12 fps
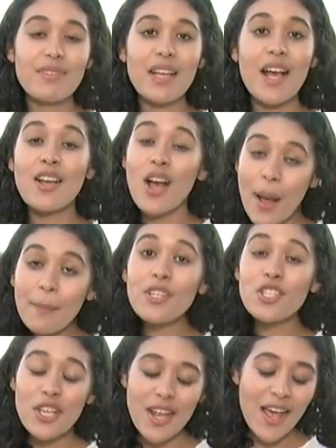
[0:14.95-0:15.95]

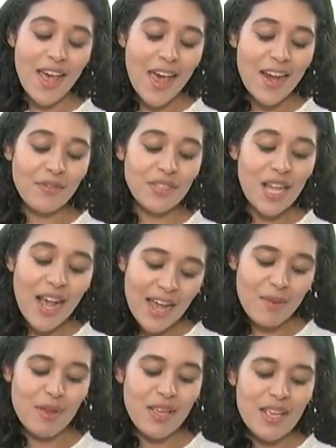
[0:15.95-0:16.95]
accomplish it ahead of
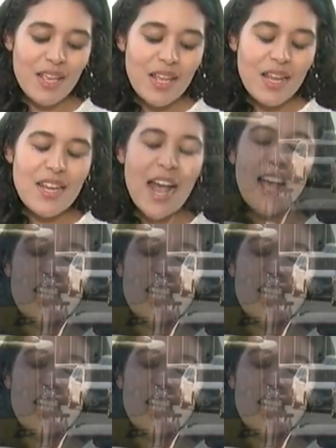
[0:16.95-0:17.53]
time. Now,